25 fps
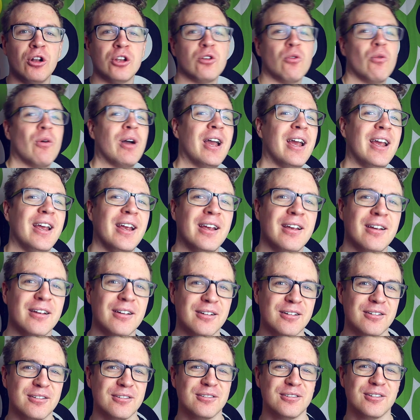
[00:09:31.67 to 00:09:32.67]
the way
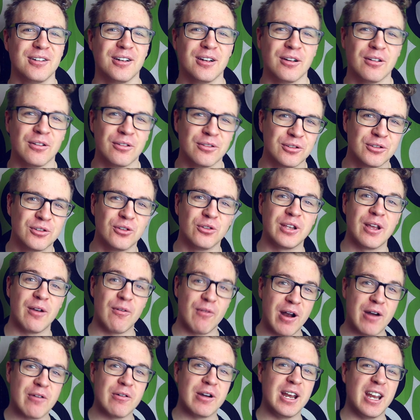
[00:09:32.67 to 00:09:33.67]
to the
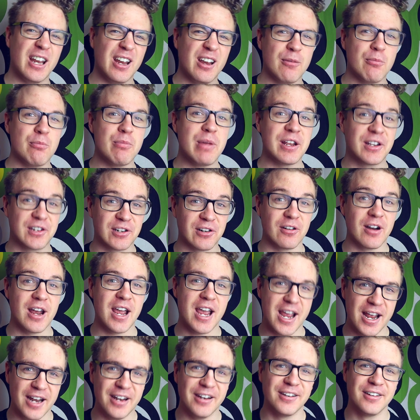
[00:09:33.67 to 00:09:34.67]
very bitter
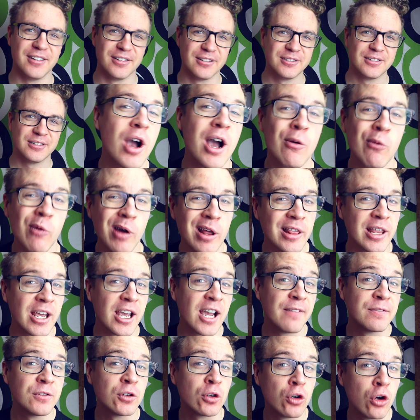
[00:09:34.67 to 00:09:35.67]
end when they
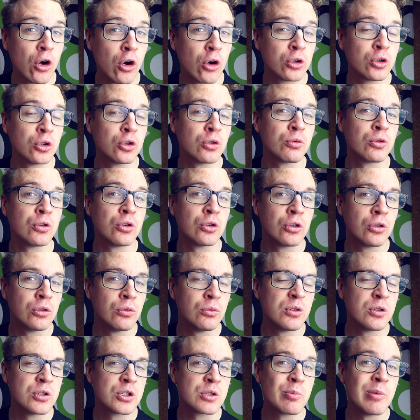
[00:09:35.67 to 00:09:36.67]
have to go to
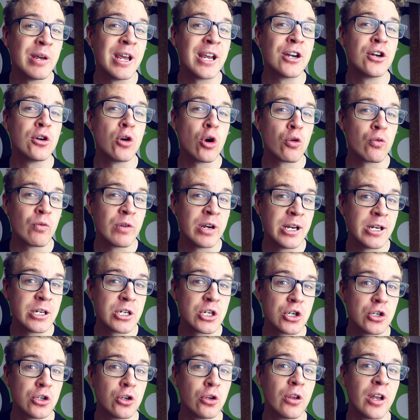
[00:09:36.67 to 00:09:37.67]
speak
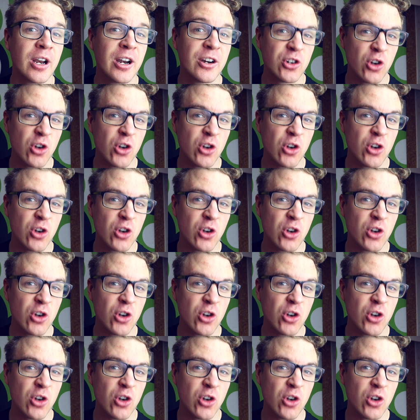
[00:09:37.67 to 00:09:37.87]
Norwegian to their